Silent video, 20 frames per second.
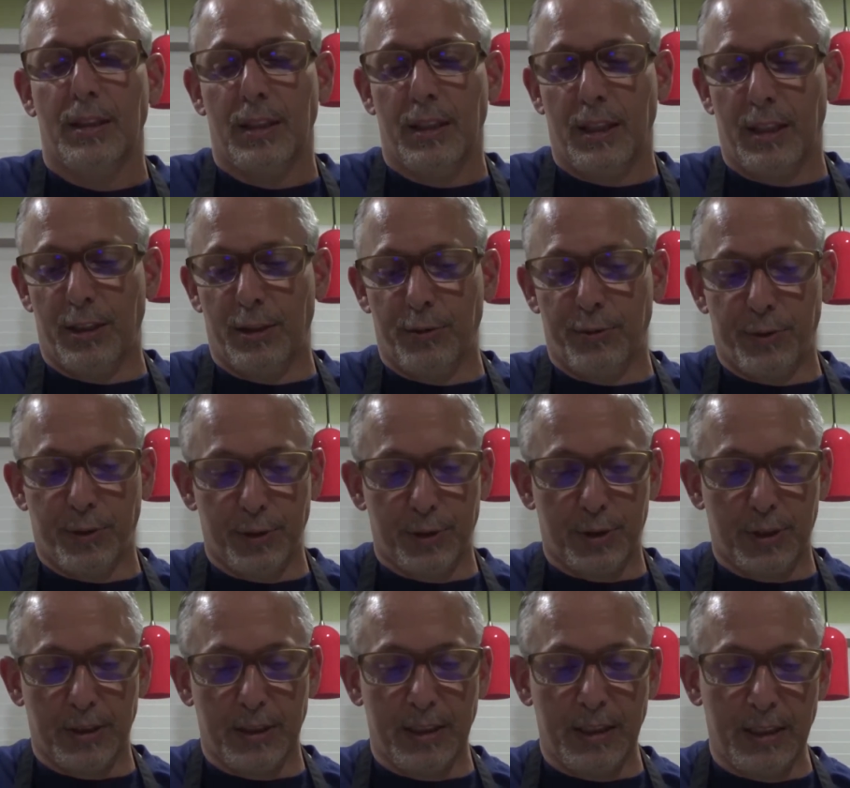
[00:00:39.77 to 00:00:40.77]
And
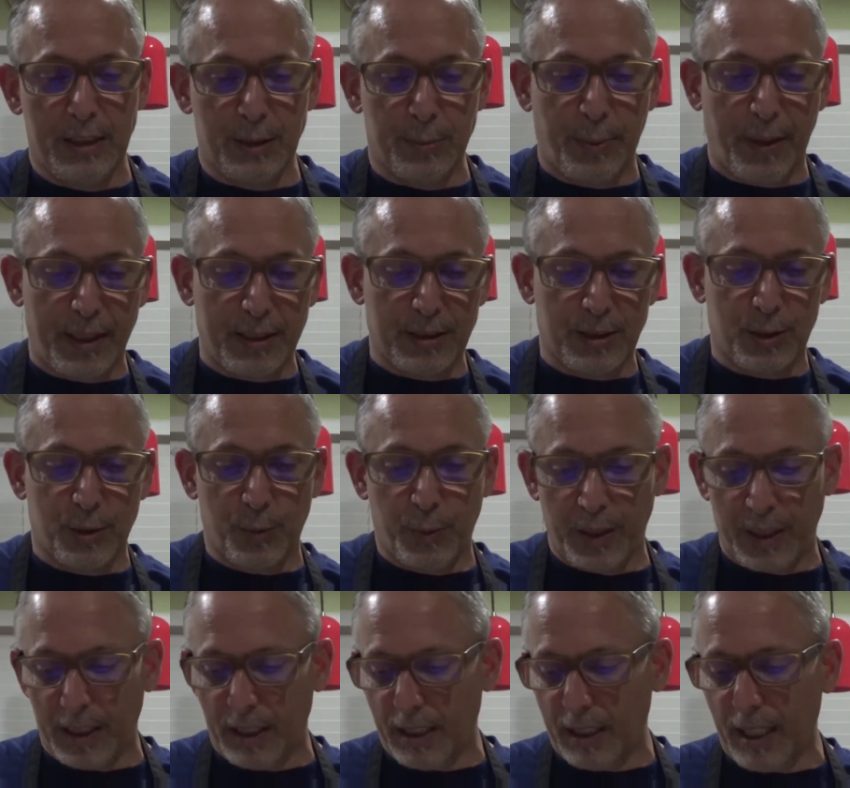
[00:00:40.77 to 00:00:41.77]
unfortunately, he's passed
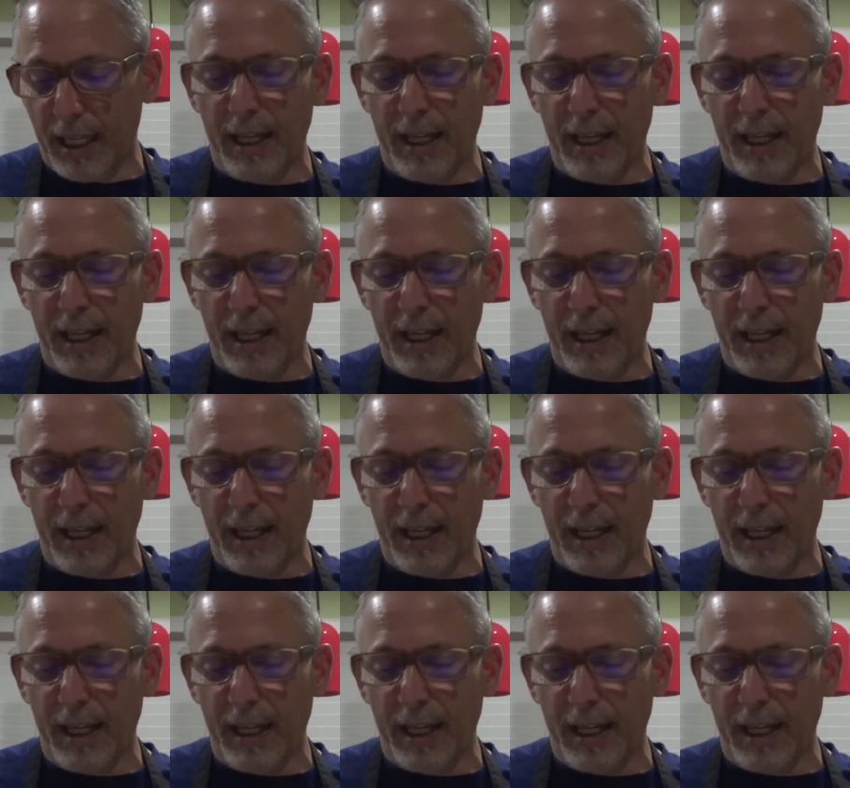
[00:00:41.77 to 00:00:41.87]
away.